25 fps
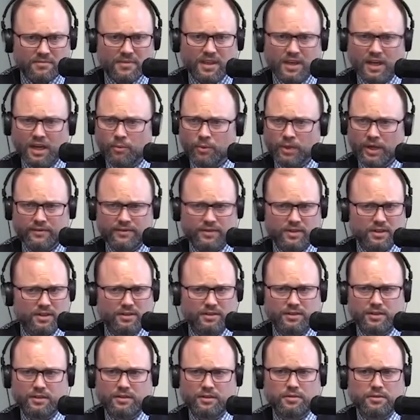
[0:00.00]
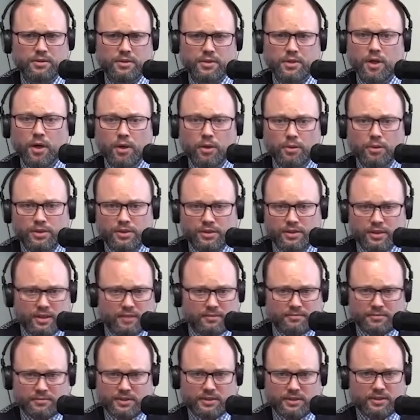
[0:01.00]
and we have to continue to coach
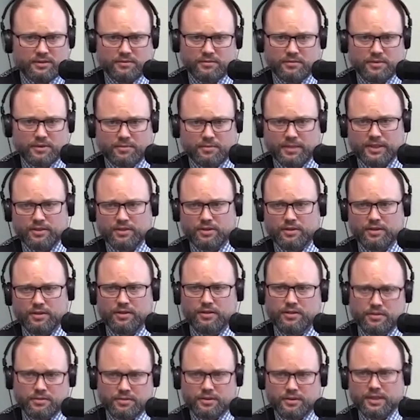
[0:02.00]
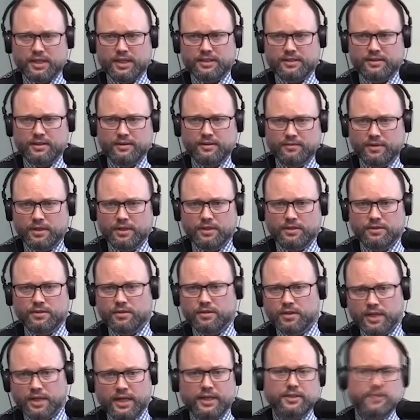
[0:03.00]
them to to make sure that those activities
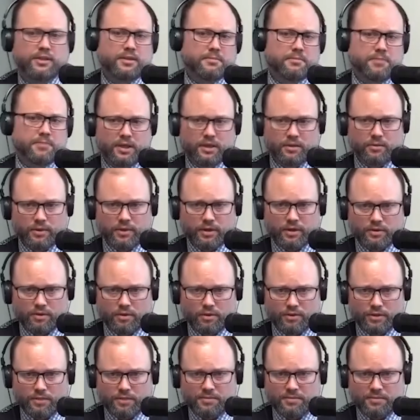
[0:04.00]
are actually meeting what our goals and